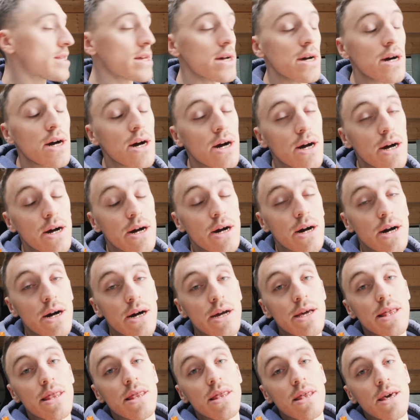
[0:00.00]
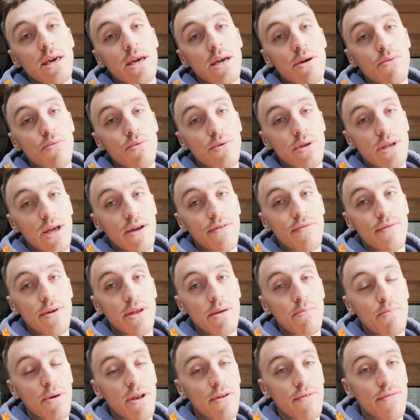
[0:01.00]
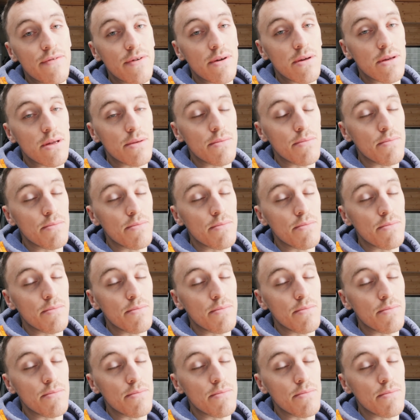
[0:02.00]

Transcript: that I think would definitely benefit